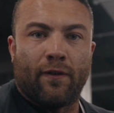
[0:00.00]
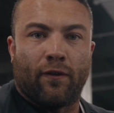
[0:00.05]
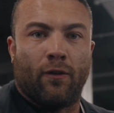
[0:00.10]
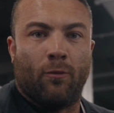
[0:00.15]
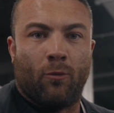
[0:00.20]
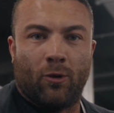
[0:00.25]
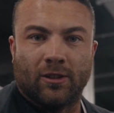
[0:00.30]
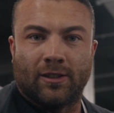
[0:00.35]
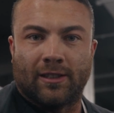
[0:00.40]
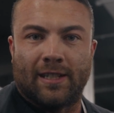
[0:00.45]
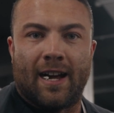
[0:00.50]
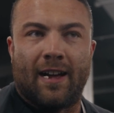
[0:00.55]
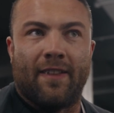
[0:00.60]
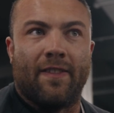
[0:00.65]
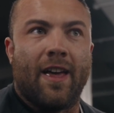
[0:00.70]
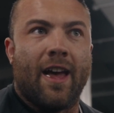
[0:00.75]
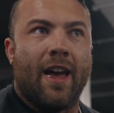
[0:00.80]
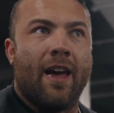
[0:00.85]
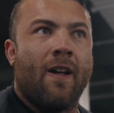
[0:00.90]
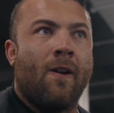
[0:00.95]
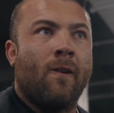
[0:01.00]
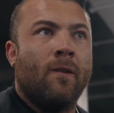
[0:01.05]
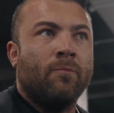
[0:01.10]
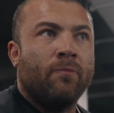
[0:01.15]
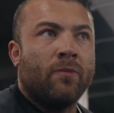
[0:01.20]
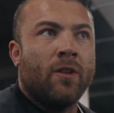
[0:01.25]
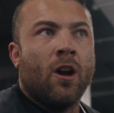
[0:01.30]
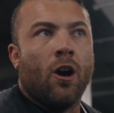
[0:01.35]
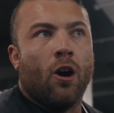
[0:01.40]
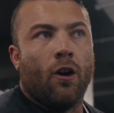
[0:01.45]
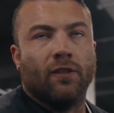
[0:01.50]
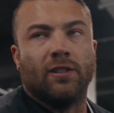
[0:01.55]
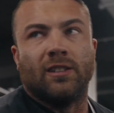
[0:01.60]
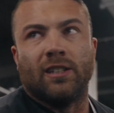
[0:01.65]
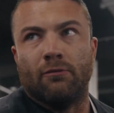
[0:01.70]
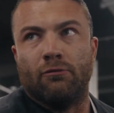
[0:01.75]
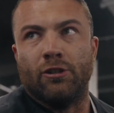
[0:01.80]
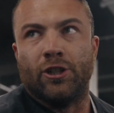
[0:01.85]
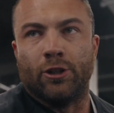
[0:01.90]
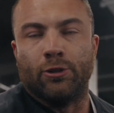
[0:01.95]
from what's down there.
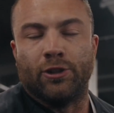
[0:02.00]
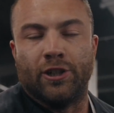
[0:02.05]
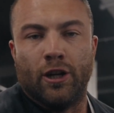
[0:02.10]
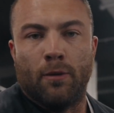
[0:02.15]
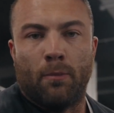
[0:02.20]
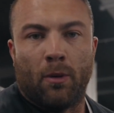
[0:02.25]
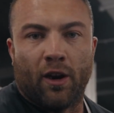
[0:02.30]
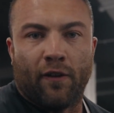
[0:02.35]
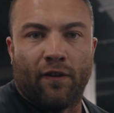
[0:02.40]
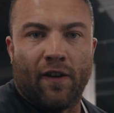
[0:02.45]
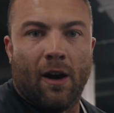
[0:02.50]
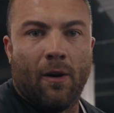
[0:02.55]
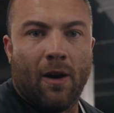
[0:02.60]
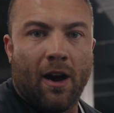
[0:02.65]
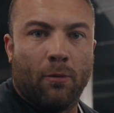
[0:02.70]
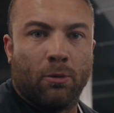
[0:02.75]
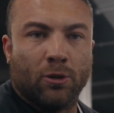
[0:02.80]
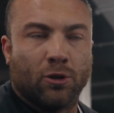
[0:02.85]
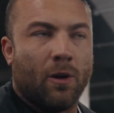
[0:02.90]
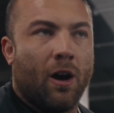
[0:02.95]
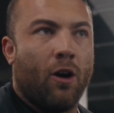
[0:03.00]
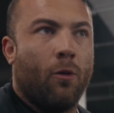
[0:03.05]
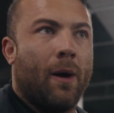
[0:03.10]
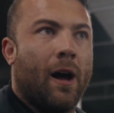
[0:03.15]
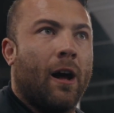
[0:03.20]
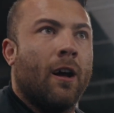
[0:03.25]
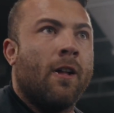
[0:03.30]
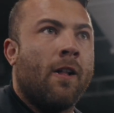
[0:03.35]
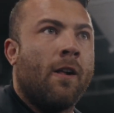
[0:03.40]
Obviously reducing your body fat will help as well, but